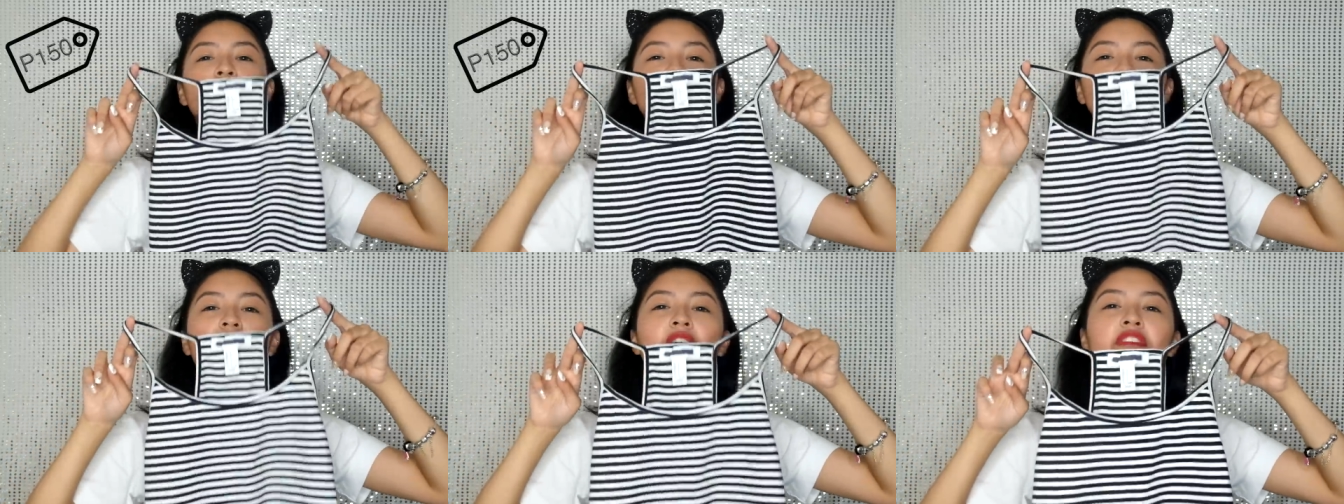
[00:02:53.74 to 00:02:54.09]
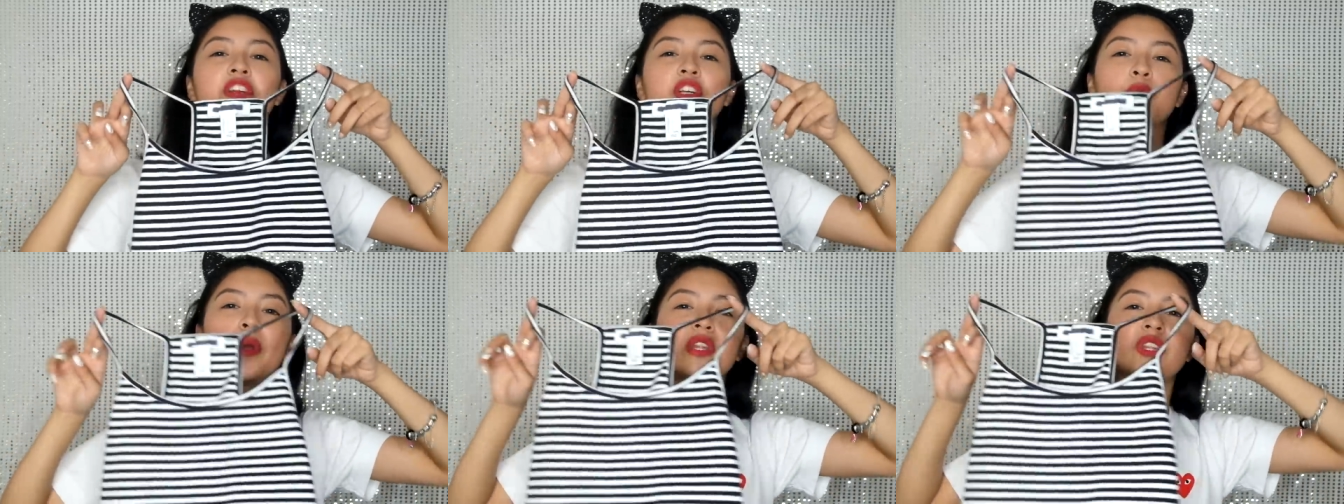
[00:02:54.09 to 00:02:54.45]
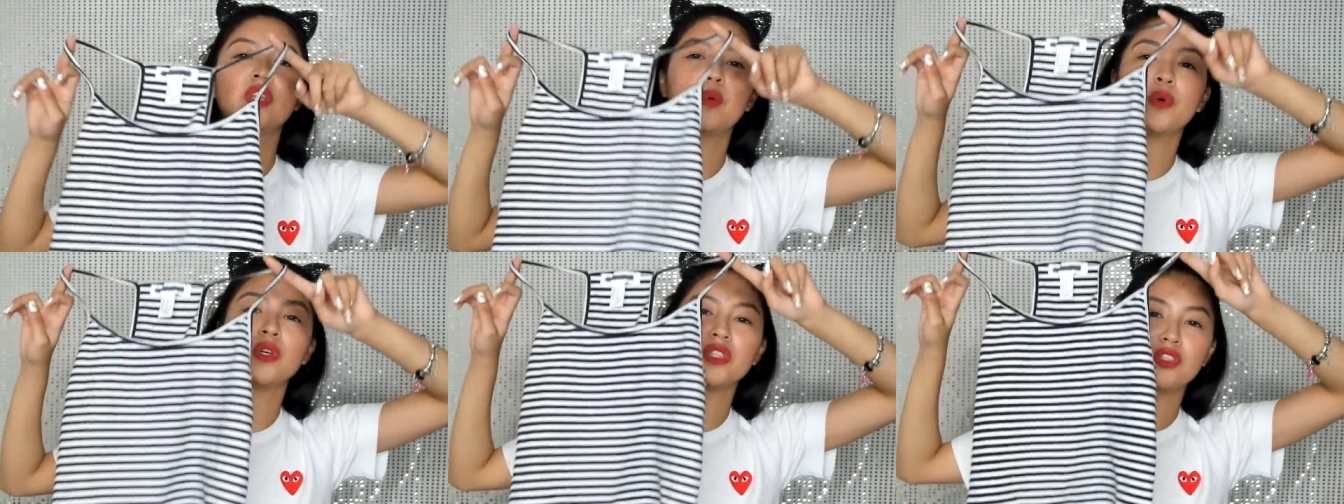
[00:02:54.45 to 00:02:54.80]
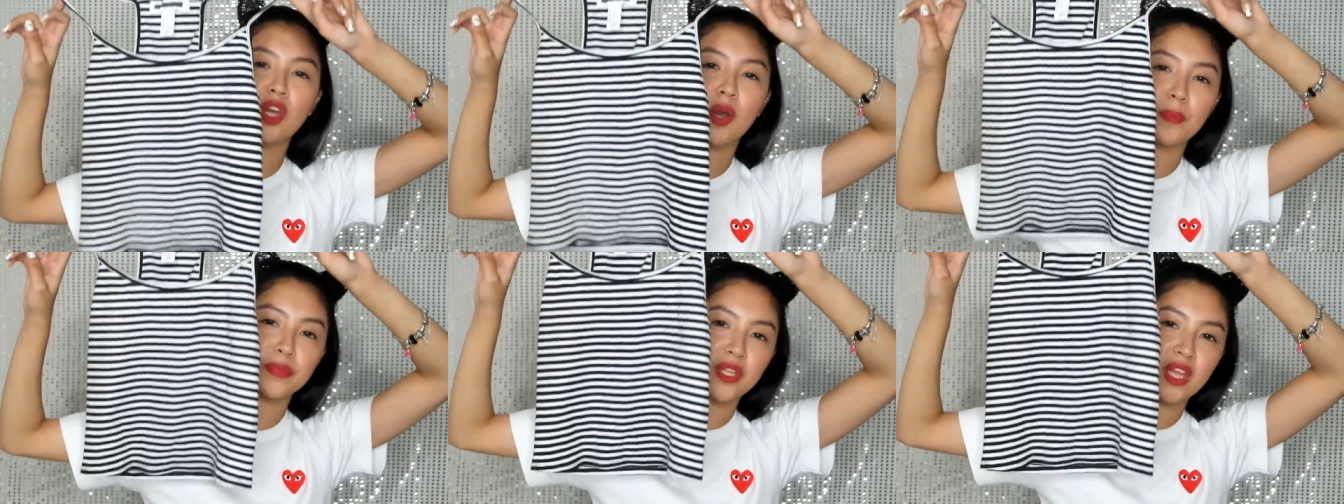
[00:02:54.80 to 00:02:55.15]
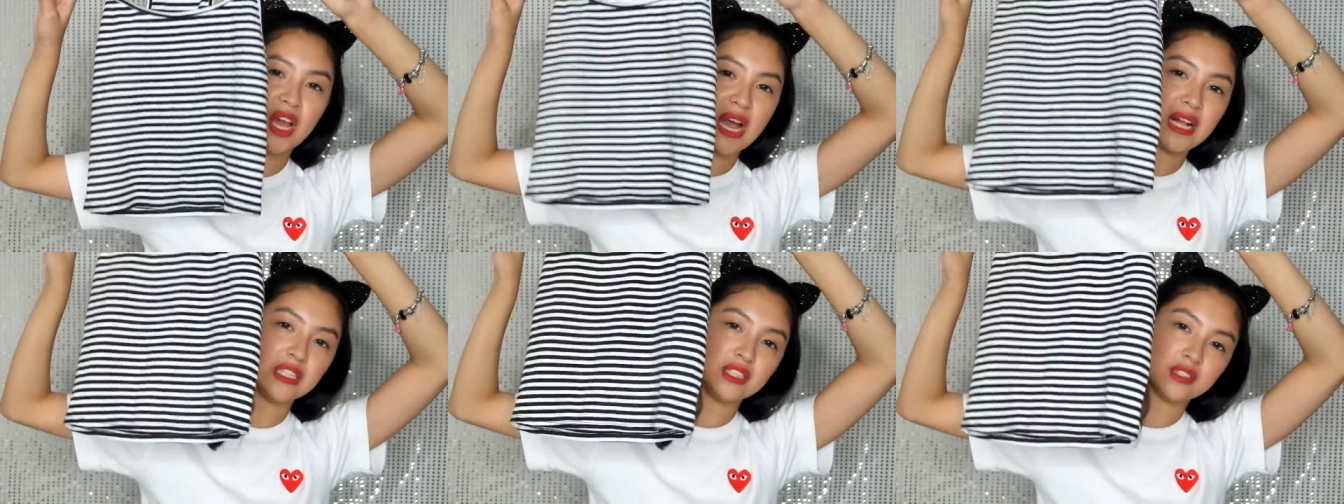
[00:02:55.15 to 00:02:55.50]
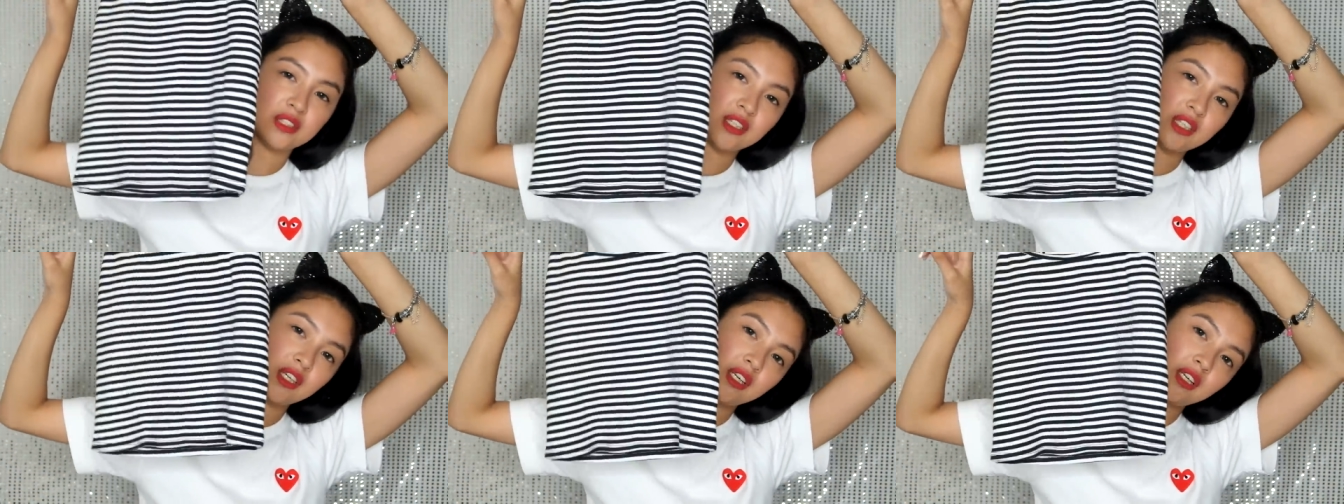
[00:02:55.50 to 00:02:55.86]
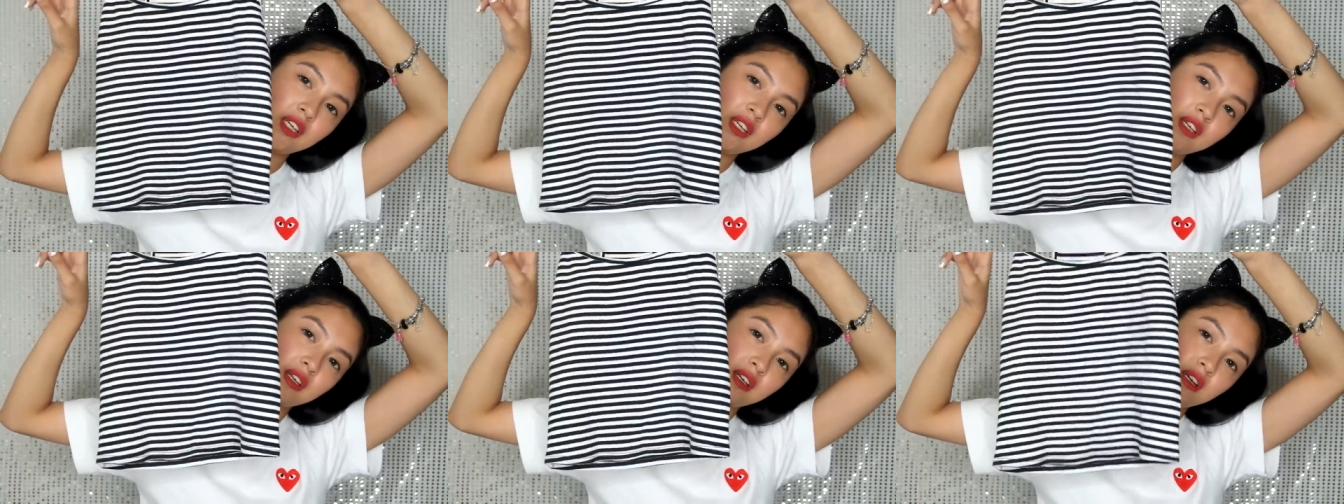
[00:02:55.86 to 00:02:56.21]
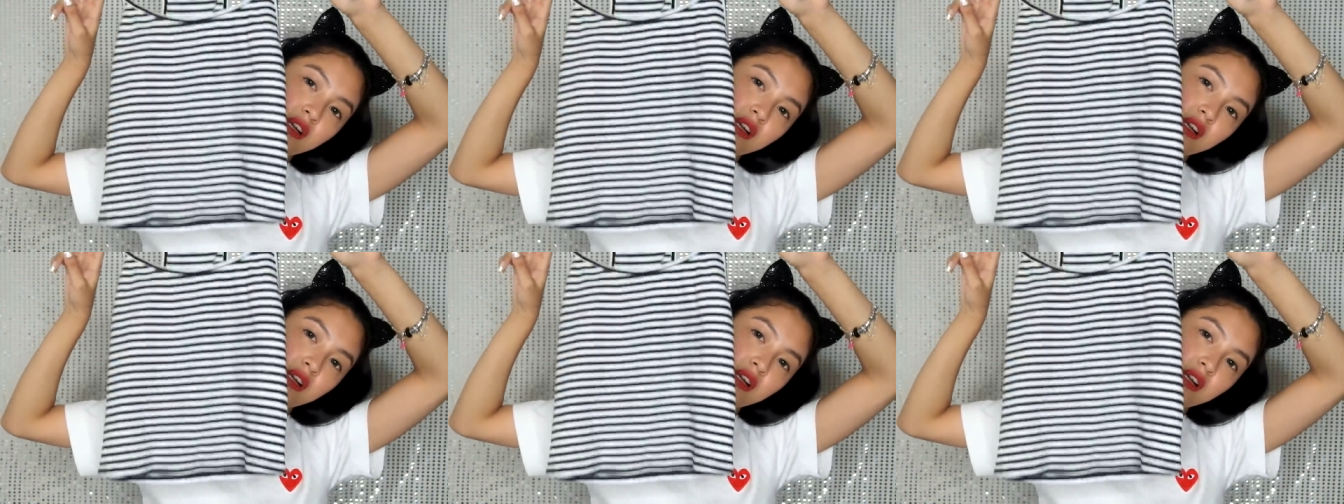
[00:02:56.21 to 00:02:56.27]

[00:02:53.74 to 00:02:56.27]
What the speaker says: Forever 21 top na halter.